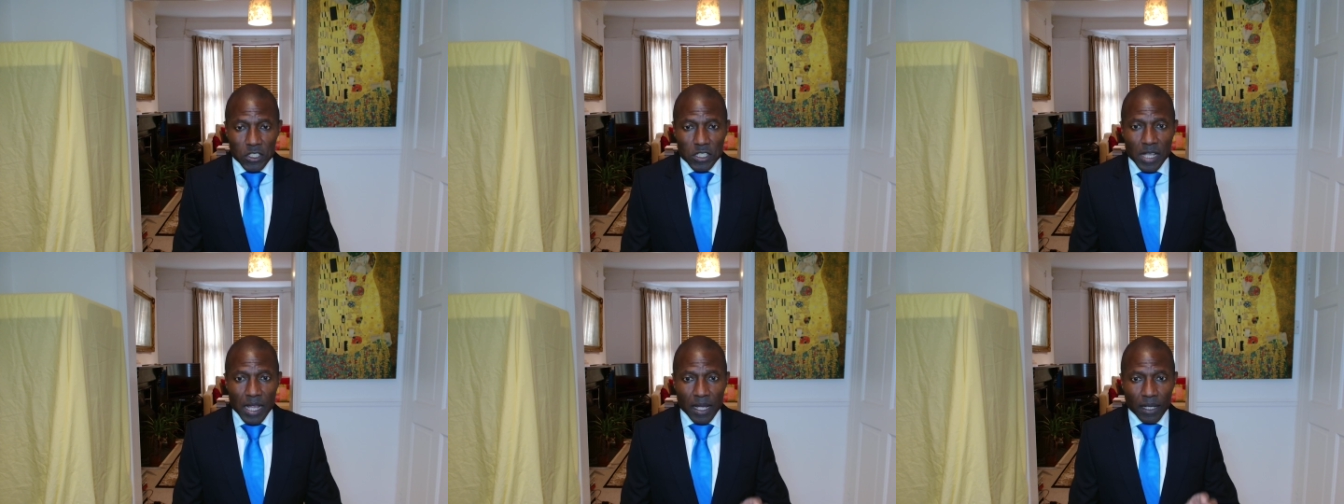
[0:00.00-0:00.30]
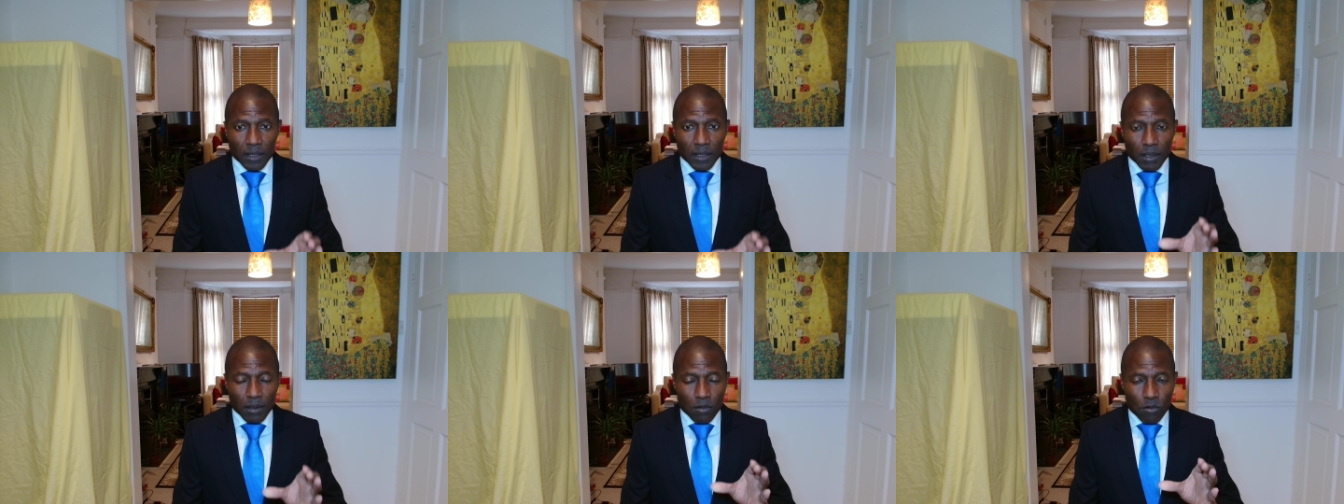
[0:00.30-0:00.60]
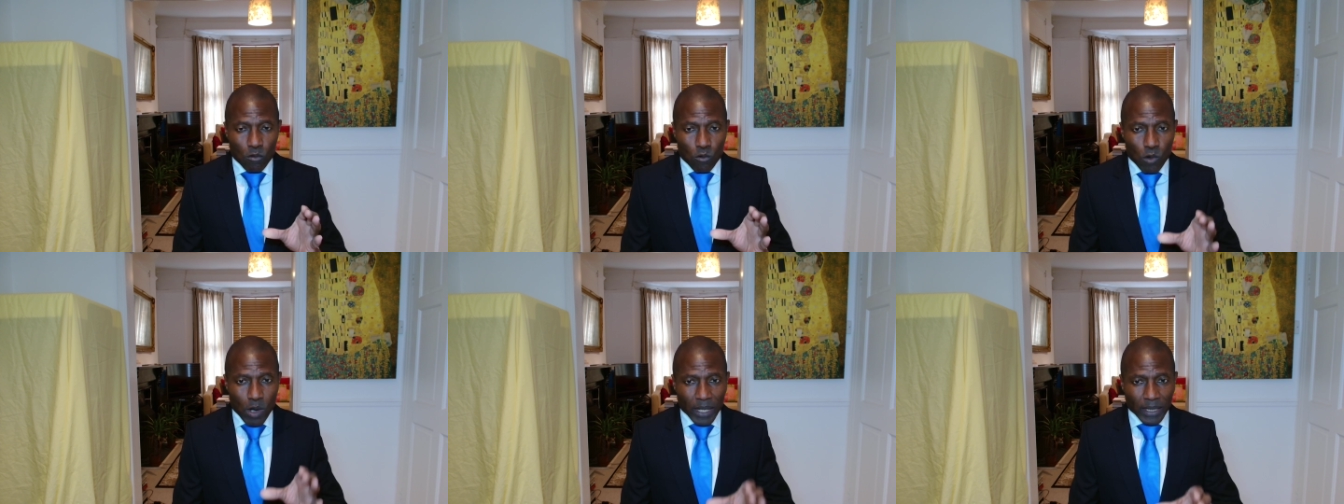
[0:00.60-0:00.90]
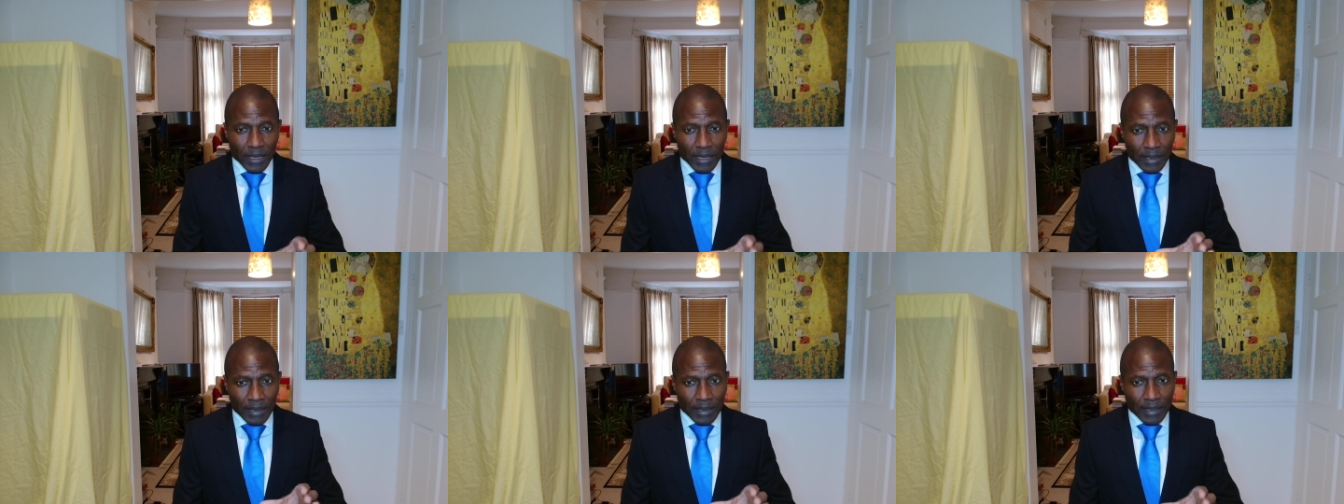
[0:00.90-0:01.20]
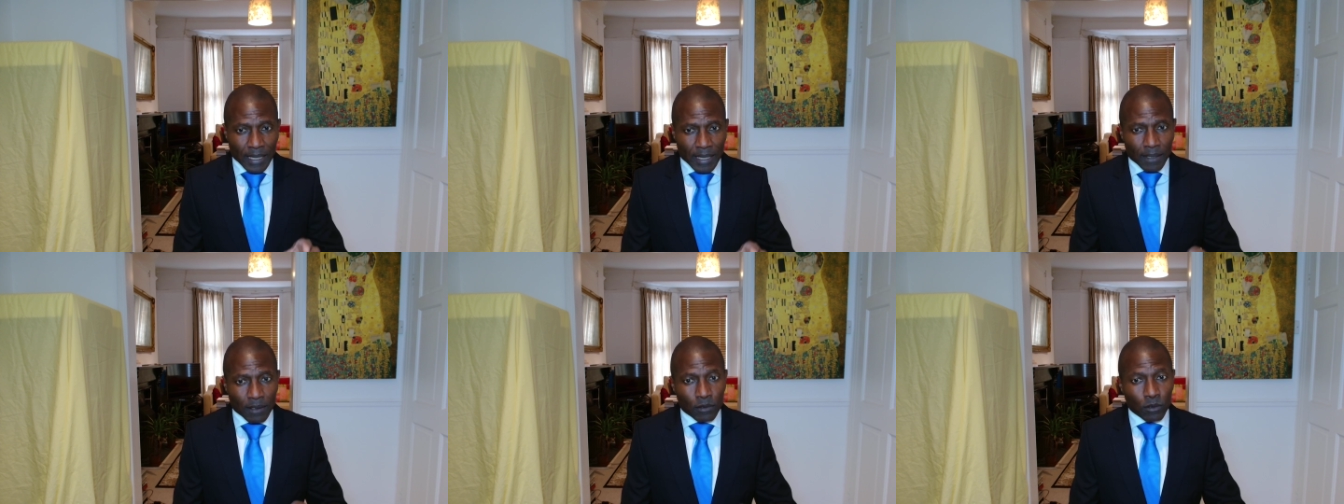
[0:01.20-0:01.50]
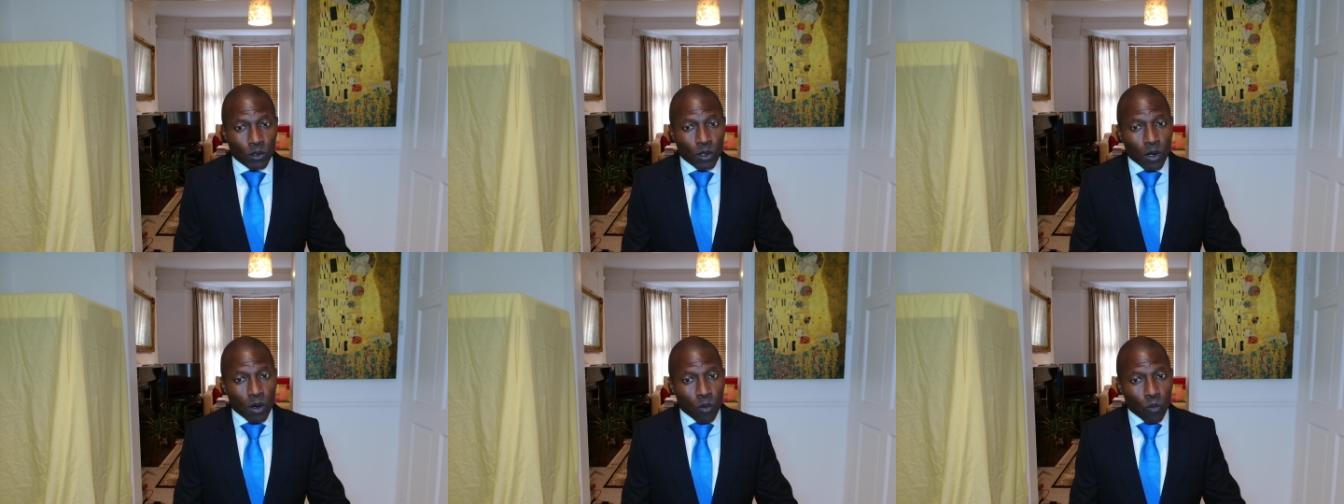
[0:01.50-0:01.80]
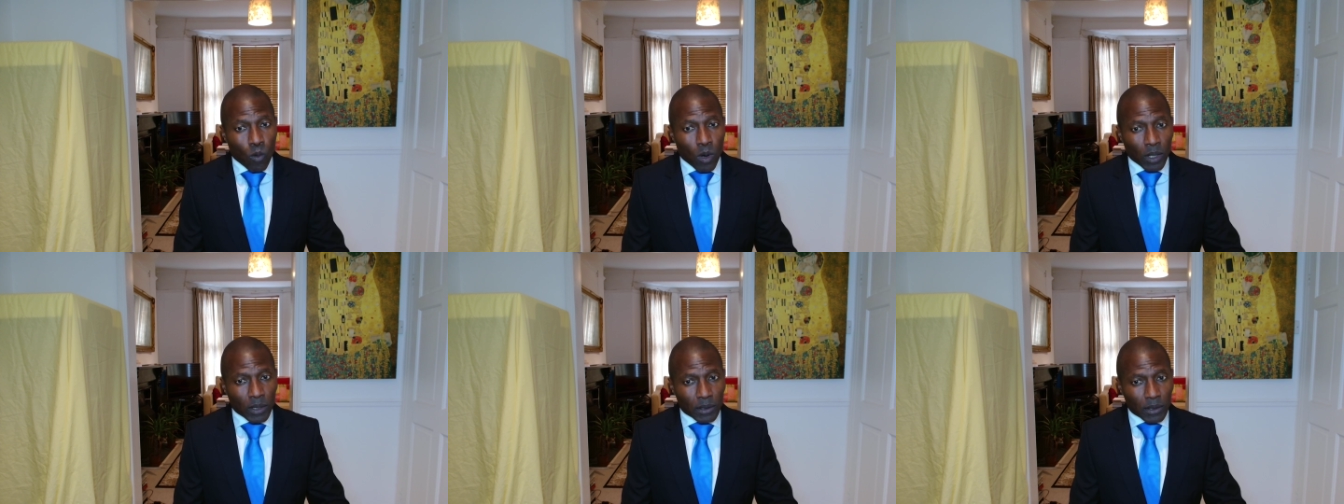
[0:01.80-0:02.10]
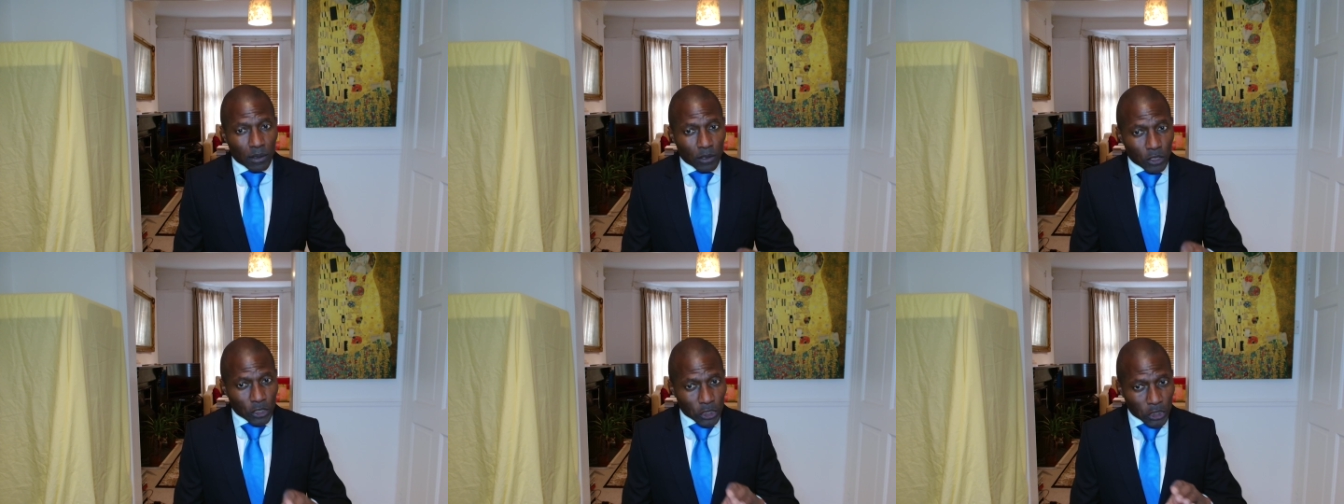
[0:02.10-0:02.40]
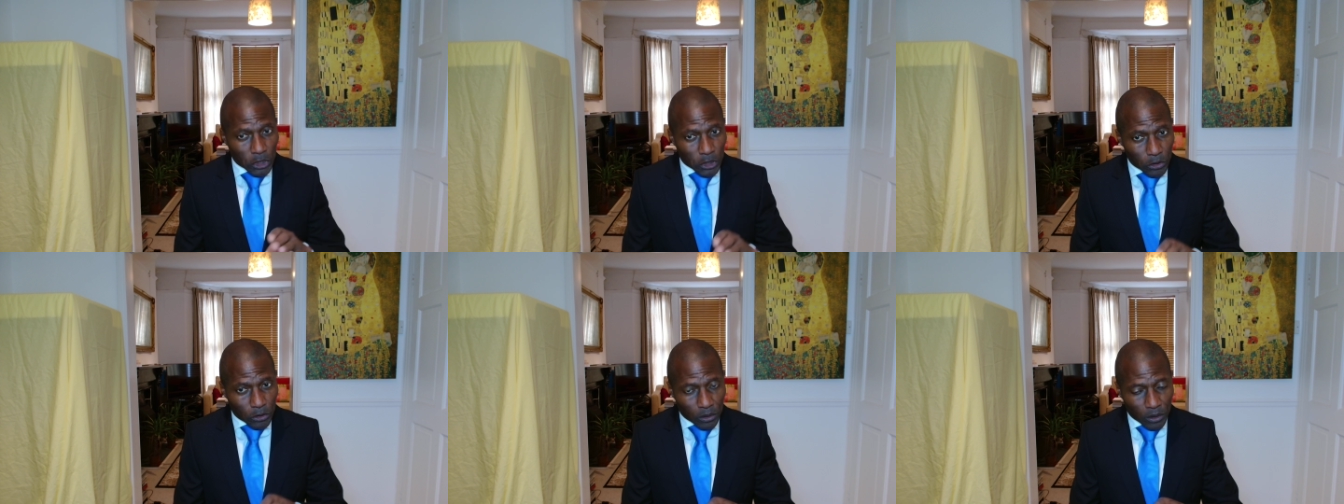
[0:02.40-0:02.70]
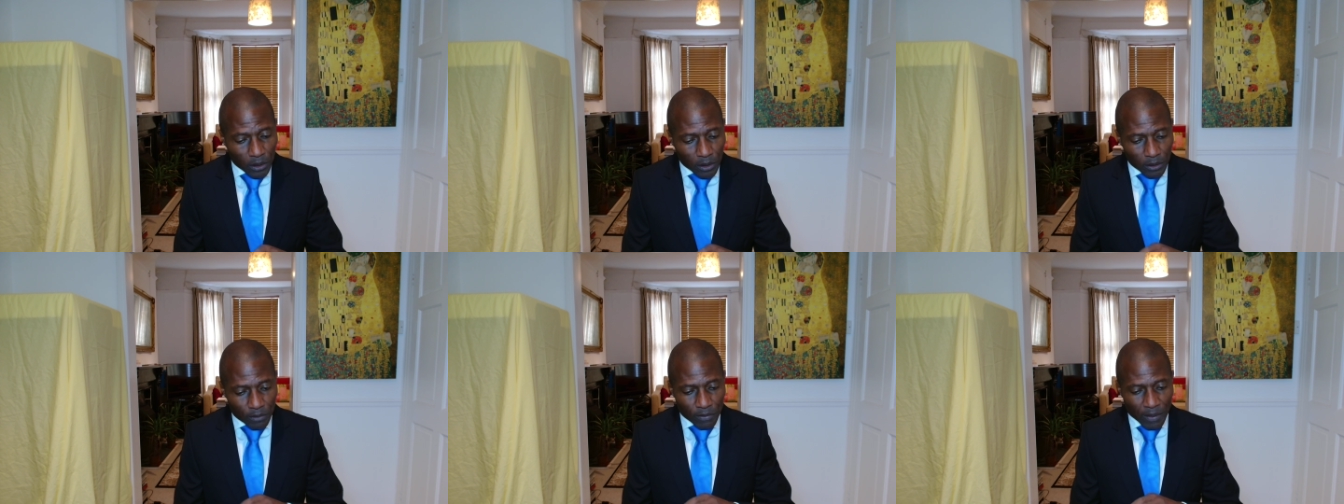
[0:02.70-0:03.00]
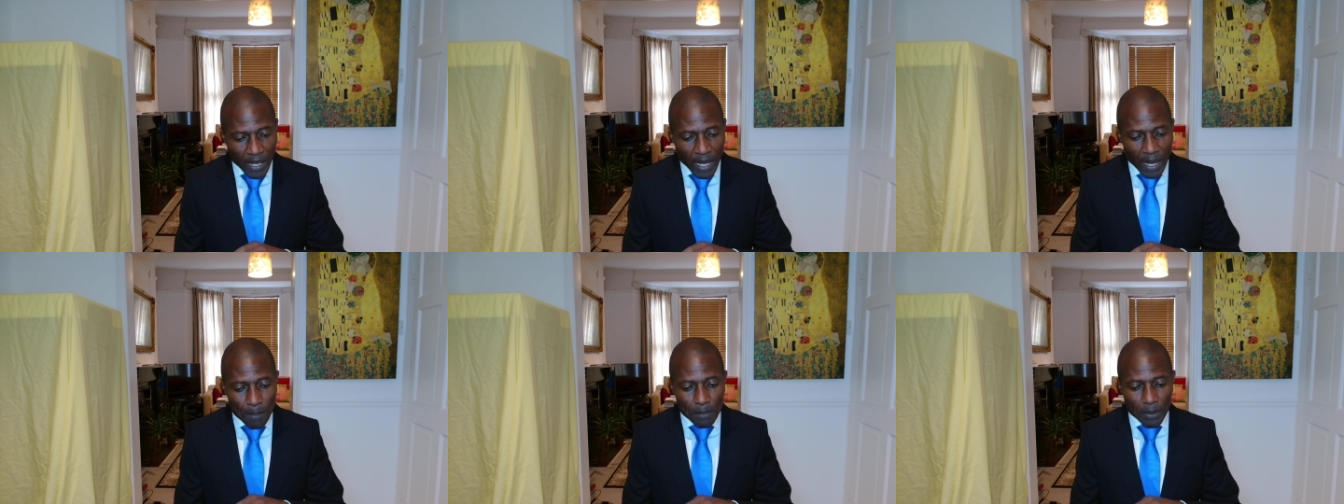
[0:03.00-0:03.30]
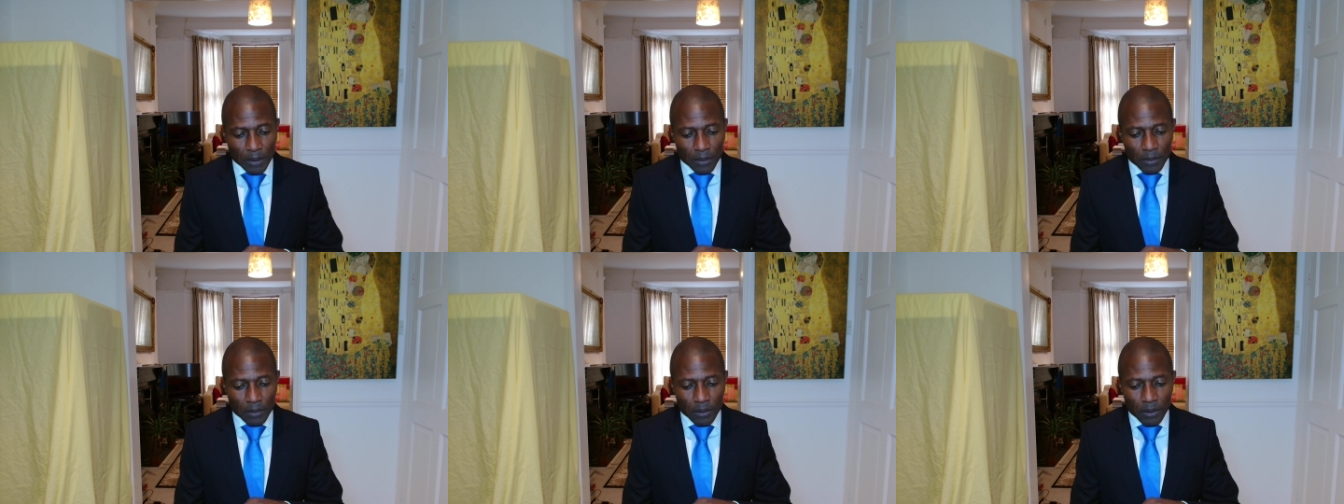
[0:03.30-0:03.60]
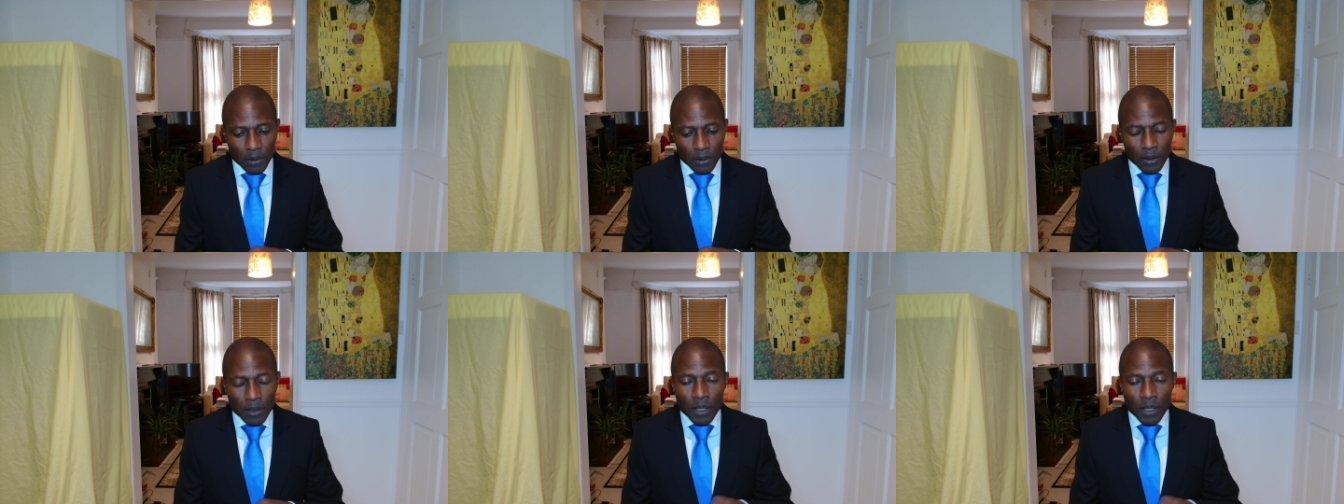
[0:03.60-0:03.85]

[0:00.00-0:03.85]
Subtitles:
that writing down what should have happened